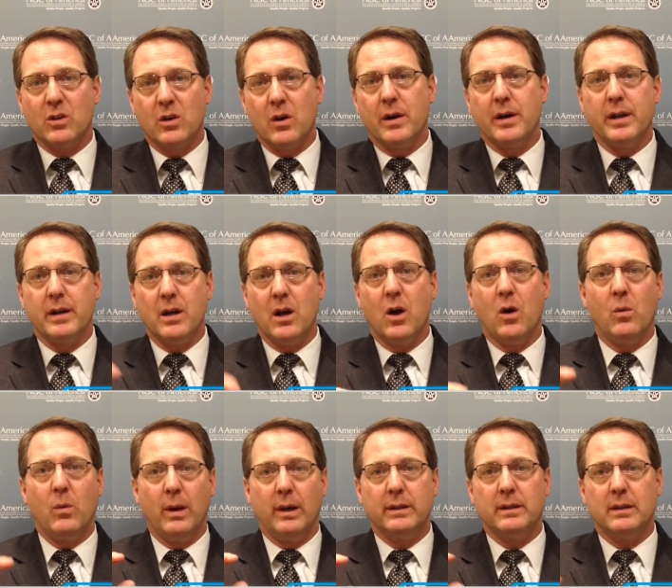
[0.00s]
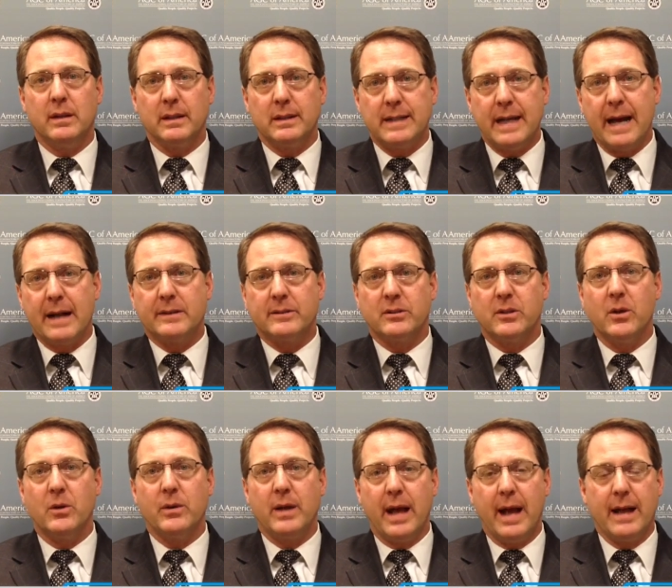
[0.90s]
going to know what the tax
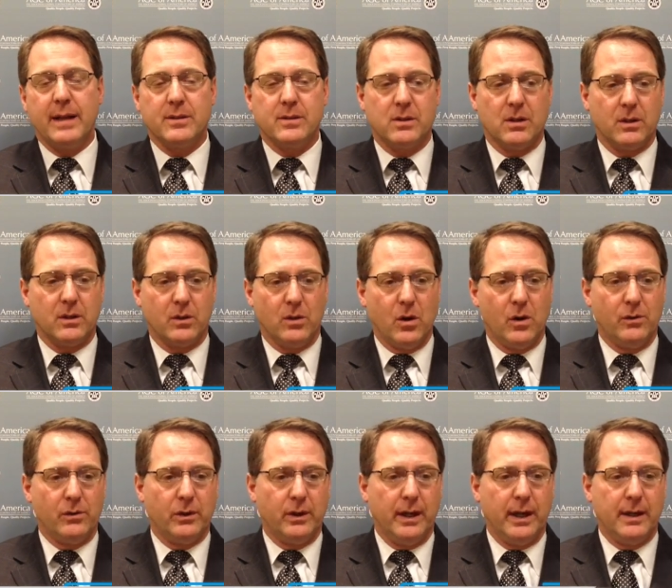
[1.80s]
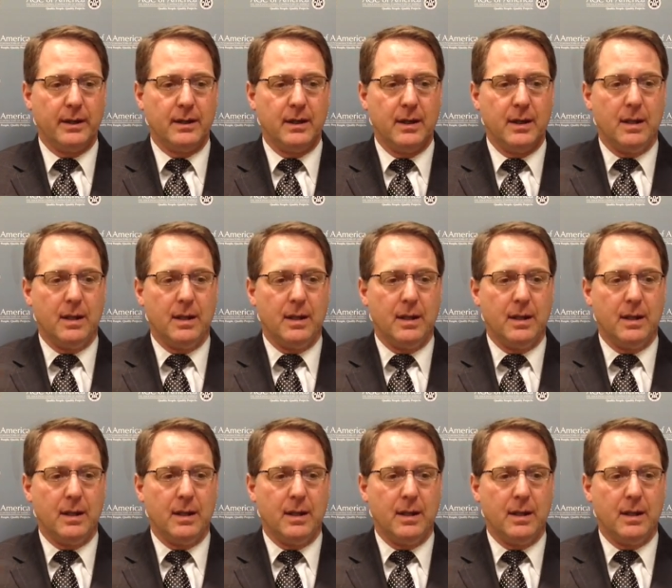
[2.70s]
code adds to their overhead.